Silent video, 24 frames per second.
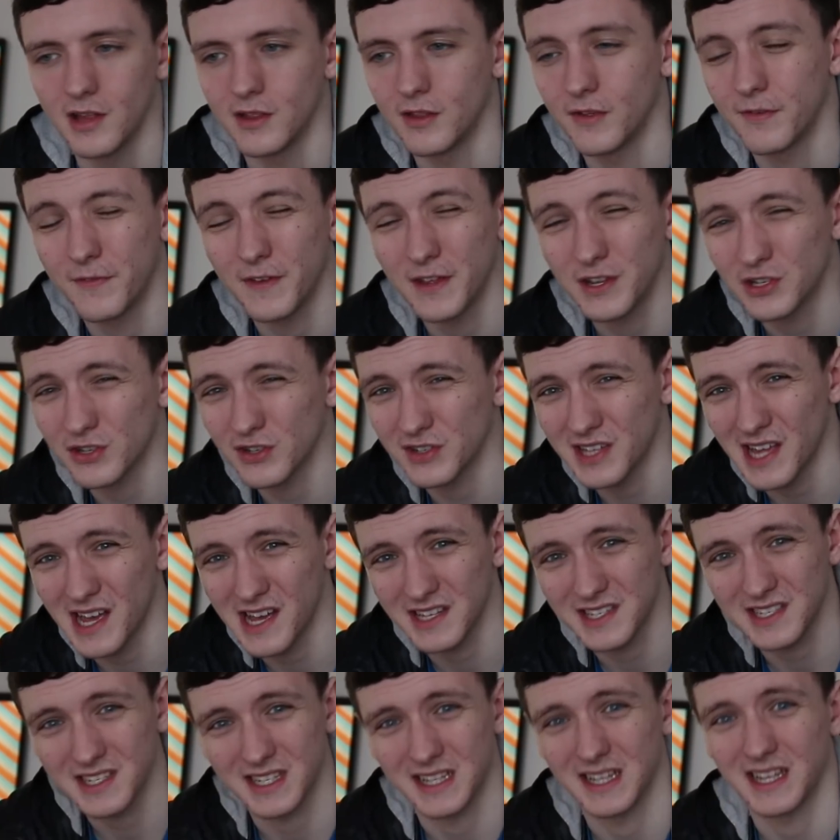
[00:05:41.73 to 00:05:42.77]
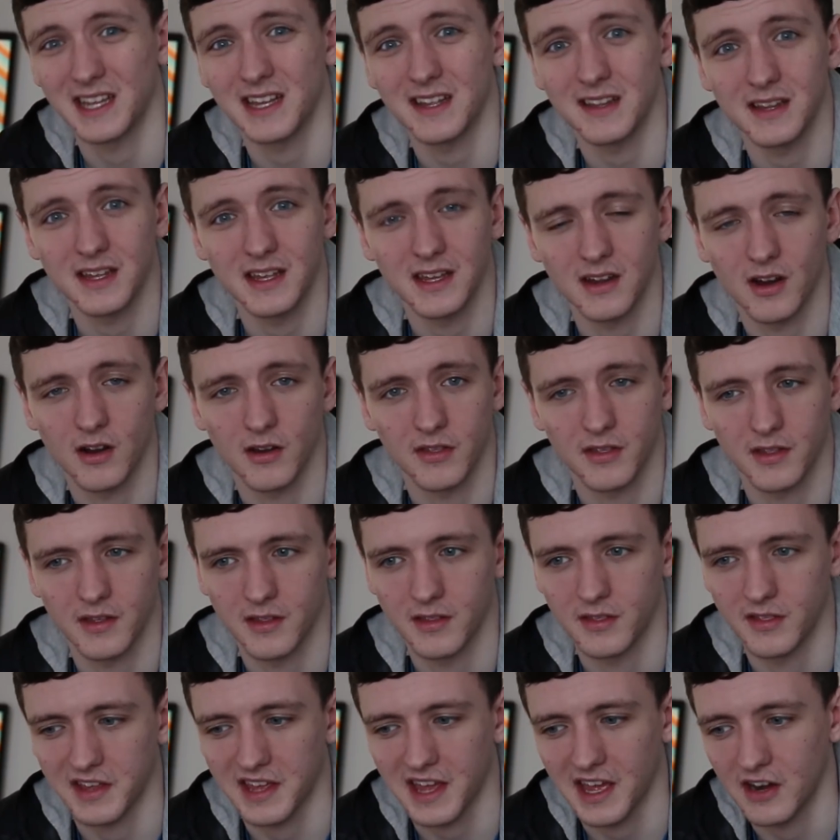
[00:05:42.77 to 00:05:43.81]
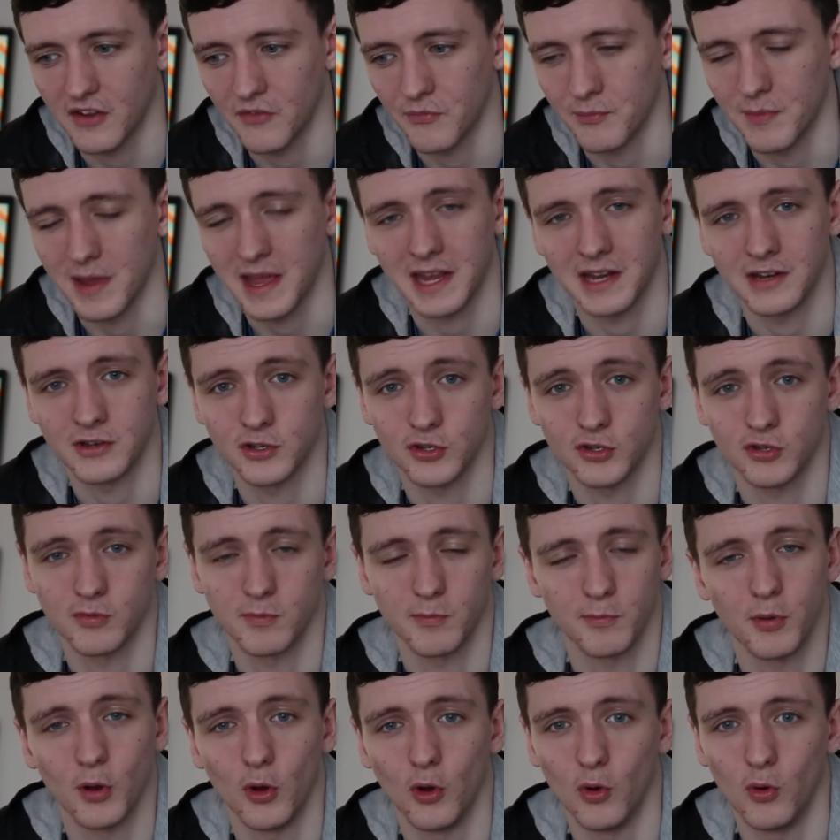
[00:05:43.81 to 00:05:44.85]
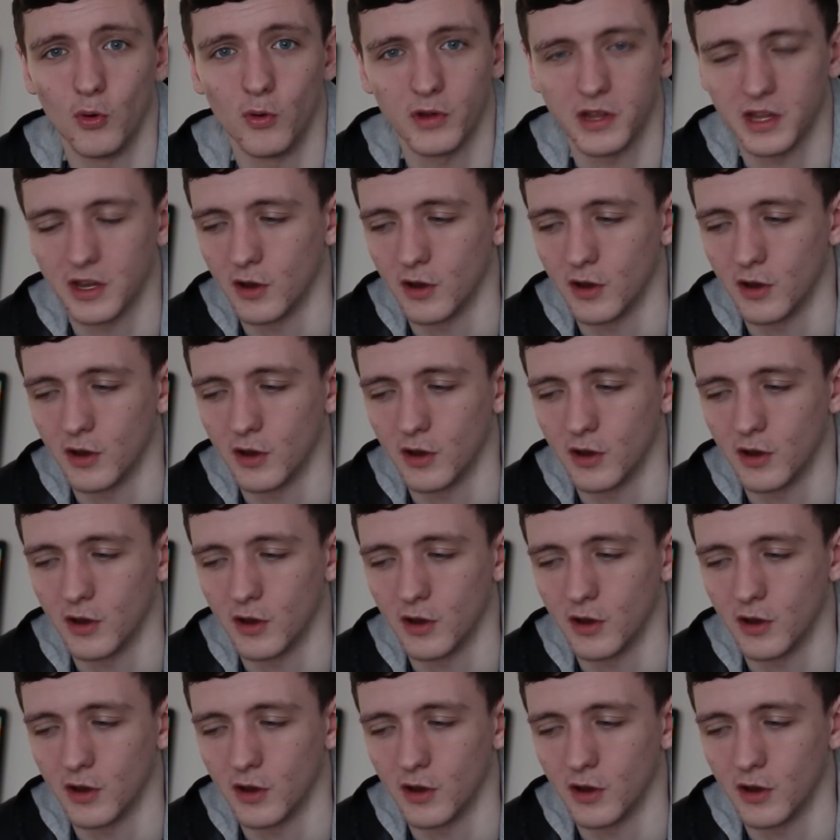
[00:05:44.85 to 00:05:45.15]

The feature sets slightly are the, the kind of main pull,